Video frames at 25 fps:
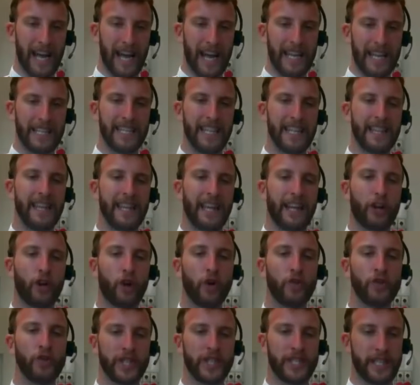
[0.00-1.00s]
decide
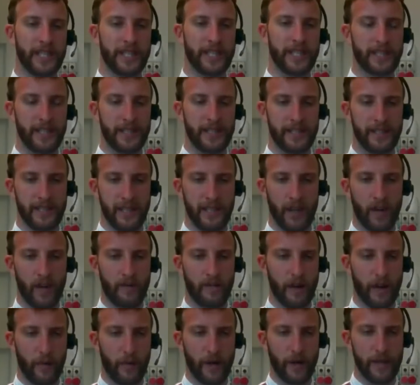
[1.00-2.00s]
the
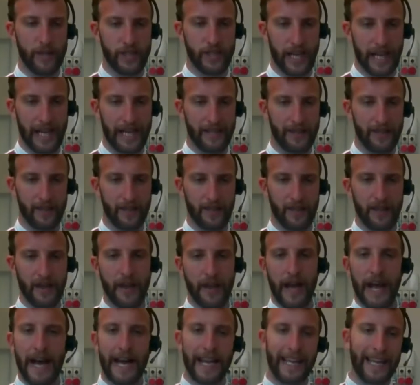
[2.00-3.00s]
consistency of our gelato.
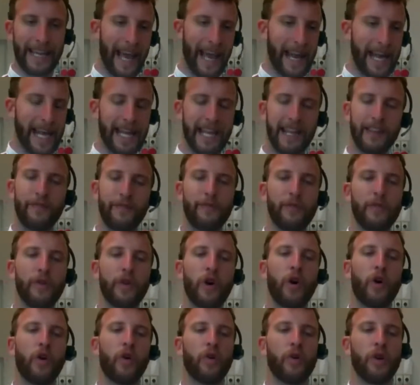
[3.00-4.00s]
Again, if
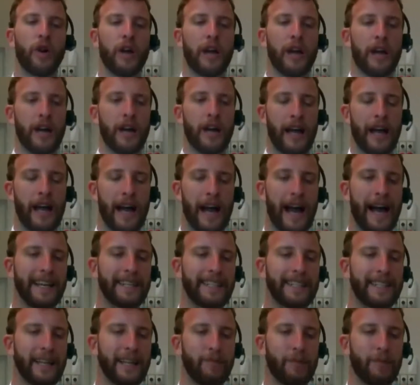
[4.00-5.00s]
you know
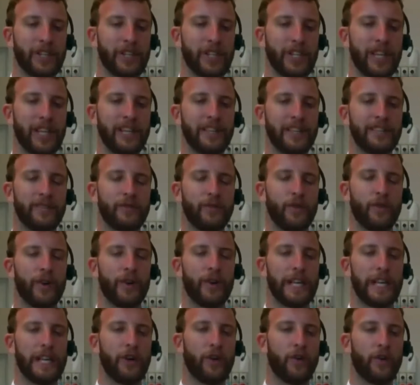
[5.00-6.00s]
high steam machines, you
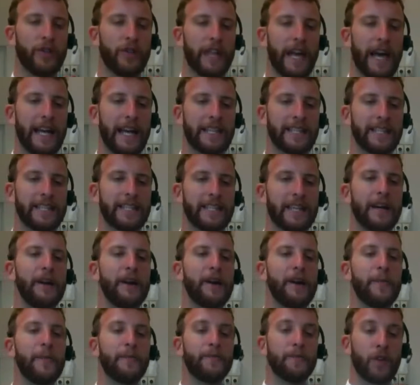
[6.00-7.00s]
already know that
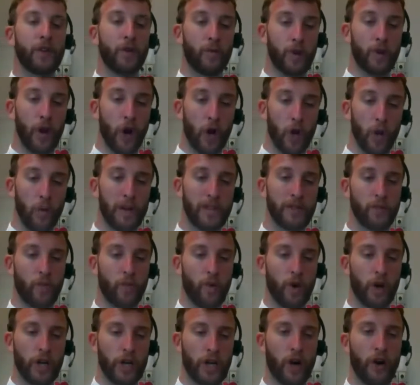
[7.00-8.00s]
we always
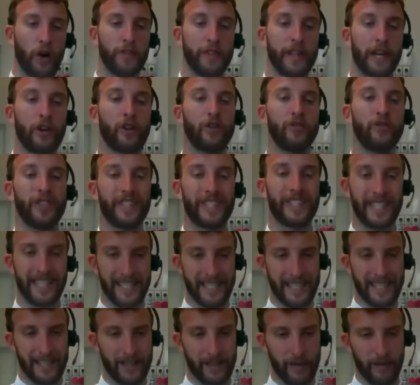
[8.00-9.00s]
work on the
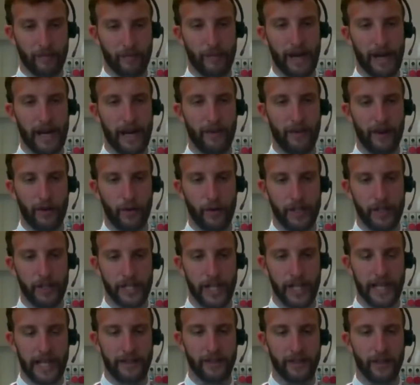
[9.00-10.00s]
consistency of our
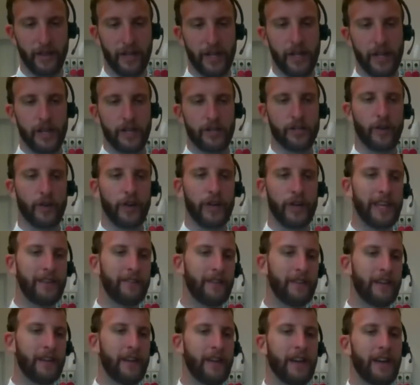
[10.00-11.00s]
gelato. So
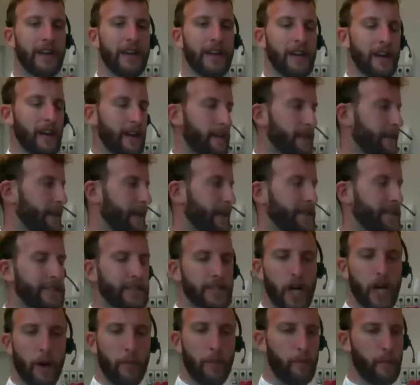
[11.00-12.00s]
even the
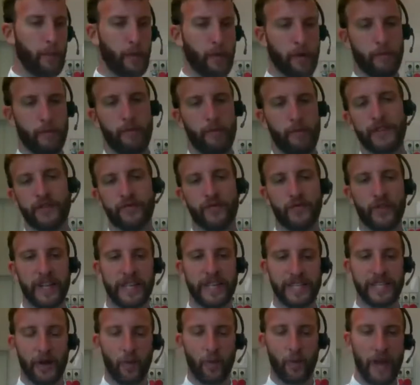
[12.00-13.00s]
top batch
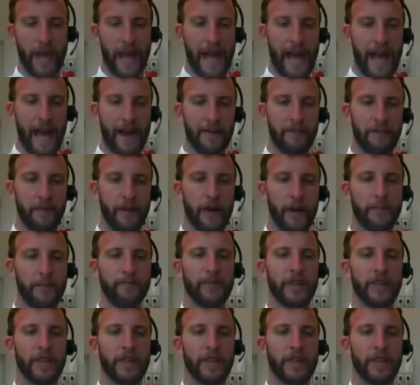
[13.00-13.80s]
freezer we have,